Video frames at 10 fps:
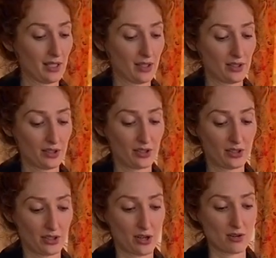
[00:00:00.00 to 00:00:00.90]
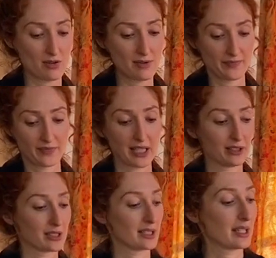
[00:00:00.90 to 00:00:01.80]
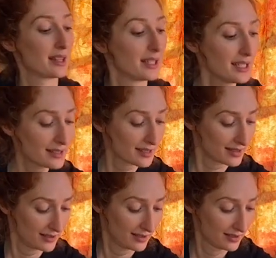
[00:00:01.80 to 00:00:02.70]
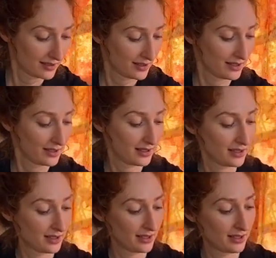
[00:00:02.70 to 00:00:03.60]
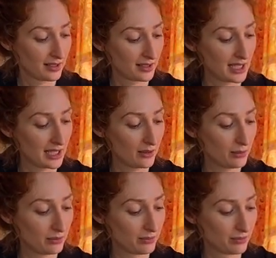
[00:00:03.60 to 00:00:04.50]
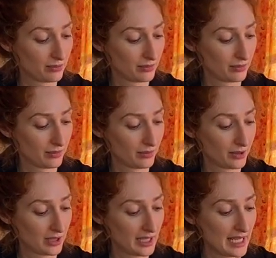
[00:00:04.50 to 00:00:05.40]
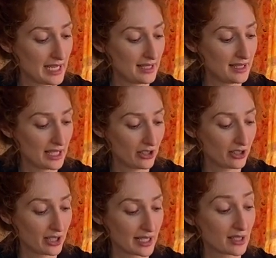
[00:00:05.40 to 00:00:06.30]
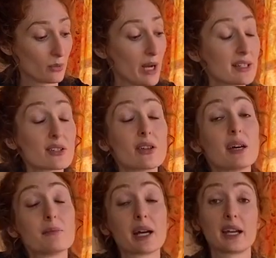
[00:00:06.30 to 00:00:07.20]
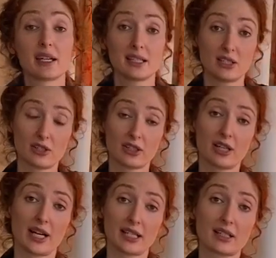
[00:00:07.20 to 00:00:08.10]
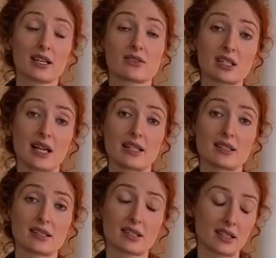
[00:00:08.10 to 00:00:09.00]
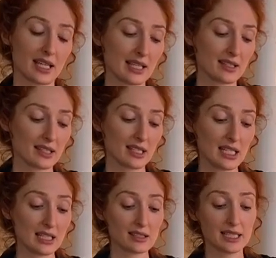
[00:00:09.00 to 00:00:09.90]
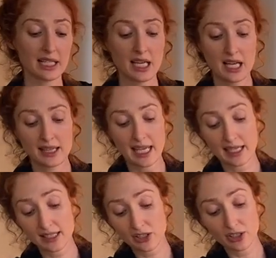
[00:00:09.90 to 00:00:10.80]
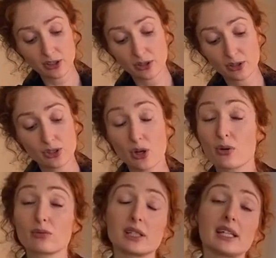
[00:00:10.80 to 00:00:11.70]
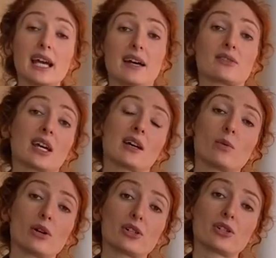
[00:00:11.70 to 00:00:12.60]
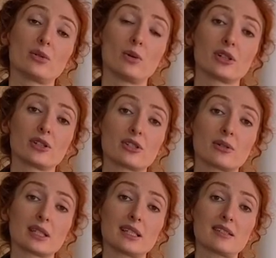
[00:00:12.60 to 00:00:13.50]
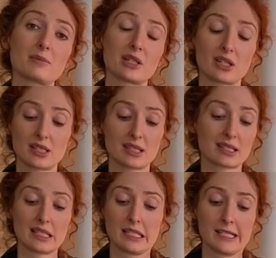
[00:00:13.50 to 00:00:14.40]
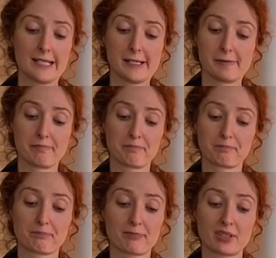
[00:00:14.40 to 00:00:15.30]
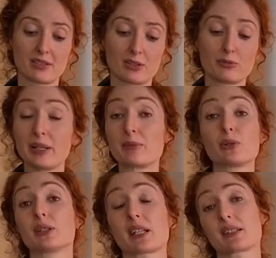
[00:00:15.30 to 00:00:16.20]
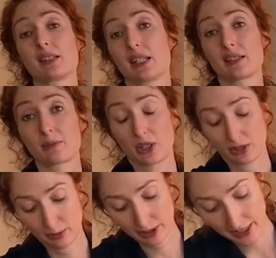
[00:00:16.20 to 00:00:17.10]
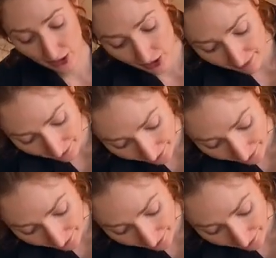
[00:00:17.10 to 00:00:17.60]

So that looks like this. Get the interior nice and wet so that my interior hand kind of slides against it easily. The exterior you don't really have to add water to while you're doing this because the rib tool doesn't need as much lubrication.